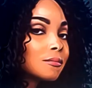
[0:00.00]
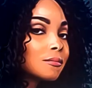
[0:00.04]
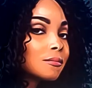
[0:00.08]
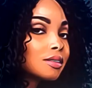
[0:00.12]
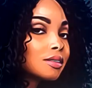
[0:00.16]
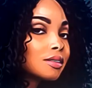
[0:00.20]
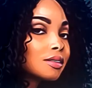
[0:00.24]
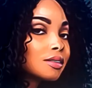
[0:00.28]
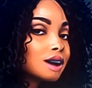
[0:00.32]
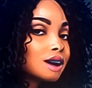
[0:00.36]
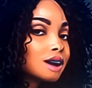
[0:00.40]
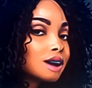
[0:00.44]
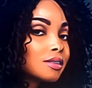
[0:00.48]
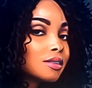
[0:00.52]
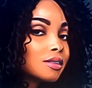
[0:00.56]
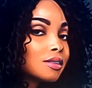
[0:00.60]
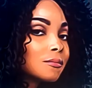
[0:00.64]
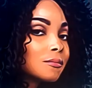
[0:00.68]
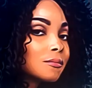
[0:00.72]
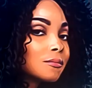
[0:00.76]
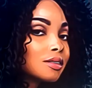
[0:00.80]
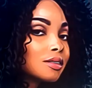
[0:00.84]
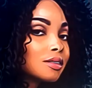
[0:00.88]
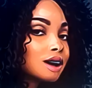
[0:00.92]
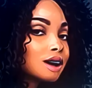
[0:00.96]
So
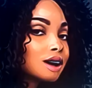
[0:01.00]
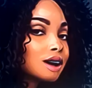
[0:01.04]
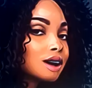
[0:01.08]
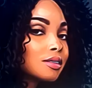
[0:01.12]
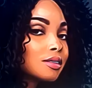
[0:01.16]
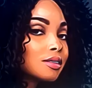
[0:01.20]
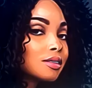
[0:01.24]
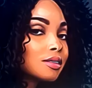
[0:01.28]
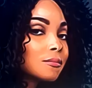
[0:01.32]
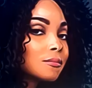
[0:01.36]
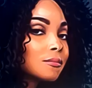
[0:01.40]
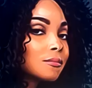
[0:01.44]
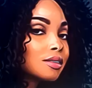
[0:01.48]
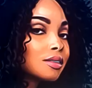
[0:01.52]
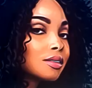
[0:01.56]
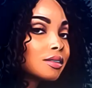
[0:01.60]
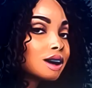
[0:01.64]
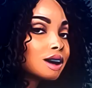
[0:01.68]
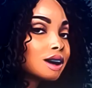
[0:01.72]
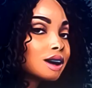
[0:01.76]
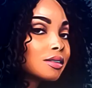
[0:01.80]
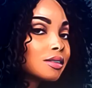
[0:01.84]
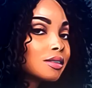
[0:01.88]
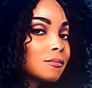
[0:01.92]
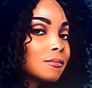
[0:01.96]
everybody's coming down to
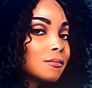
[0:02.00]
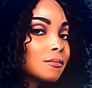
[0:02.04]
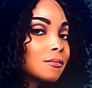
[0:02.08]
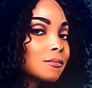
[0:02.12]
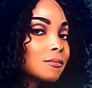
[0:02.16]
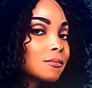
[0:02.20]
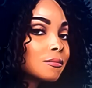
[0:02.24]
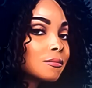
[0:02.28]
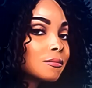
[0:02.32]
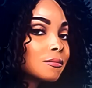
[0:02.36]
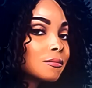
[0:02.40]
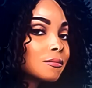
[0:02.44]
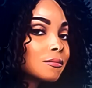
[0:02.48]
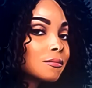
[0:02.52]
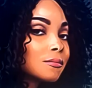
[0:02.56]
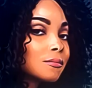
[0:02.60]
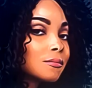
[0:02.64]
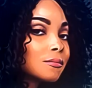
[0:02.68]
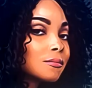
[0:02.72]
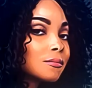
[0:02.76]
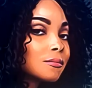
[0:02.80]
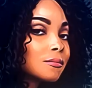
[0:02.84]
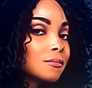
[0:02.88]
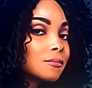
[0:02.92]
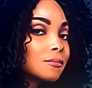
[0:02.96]
Sheree's room. Side
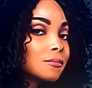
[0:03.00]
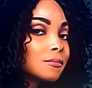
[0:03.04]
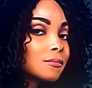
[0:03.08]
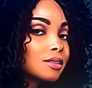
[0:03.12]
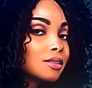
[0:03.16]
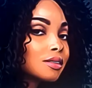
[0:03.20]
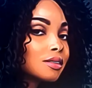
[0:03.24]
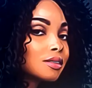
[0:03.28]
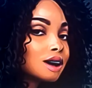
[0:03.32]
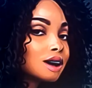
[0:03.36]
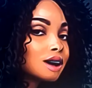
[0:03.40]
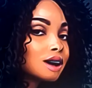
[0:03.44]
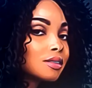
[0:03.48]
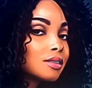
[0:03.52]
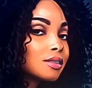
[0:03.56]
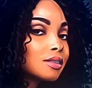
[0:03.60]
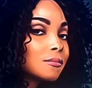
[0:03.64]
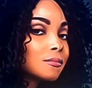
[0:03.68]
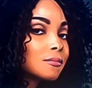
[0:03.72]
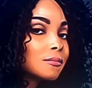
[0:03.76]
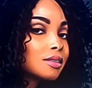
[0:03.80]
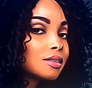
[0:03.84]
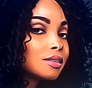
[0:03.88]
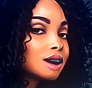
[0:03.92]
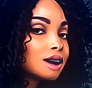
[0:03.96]
note,
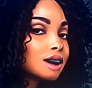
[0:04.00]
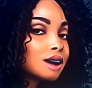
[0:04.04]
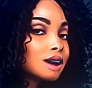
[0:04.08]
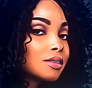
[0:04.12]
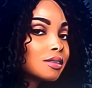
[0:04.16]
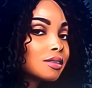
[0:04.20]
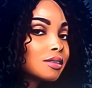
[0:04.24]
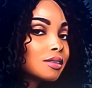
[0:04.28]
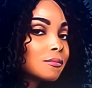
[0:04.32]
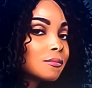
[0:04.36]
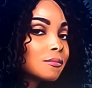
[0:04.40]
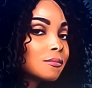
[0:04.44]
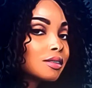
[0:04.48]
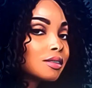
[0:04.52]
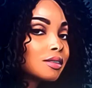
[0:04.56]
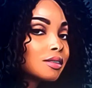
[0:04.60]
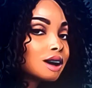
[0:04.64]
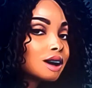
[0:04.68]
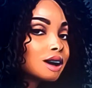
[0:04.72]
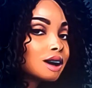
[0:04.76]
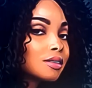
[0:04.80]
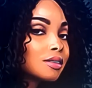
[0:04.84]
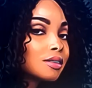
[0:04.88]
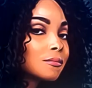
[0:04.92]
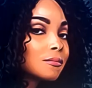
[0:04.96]
Drew,
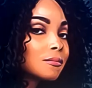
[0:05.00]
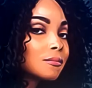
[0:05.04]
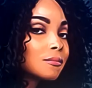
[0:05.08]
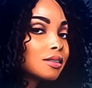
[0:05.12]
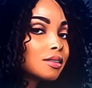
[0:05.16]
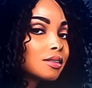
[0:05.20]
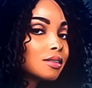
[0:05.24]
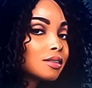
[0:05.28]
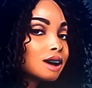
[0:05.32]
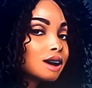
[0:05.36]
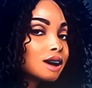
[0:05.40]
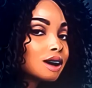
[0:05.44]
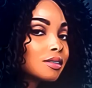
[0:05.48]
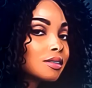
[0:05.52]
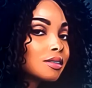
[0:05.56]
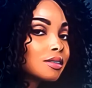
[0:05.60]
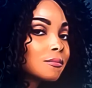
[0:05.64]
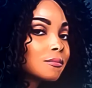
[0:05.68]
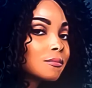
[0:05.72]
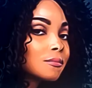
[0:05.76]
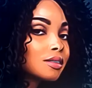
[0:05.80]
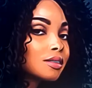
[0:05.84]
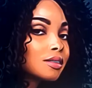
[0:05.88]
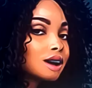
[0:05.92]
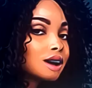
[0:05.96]
that top is too
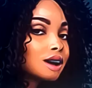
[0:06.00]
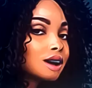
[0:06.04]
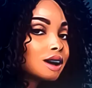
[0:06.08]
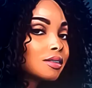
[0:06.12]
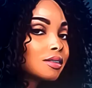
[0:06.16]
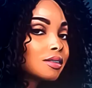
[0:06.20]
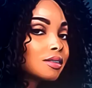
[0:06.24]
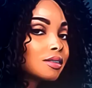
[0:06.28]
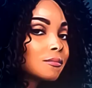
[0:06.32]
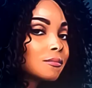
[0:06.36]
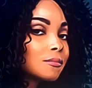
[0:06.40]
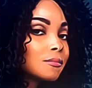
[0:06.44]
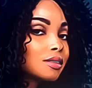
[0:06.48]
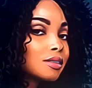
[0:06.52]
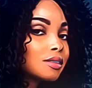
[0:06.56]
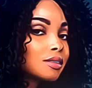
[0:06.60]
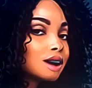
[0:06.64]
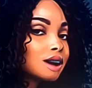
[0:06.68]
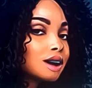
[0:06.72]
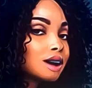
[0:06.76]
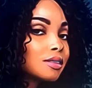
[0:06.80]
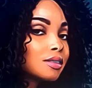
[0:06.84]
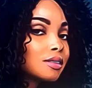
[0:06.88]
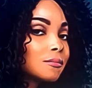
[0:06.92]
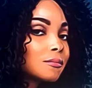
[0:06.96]
small. Girl, what is
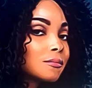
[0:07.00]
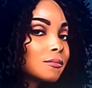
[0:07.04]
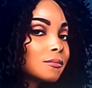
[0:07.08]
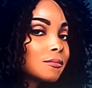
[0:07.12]
happening?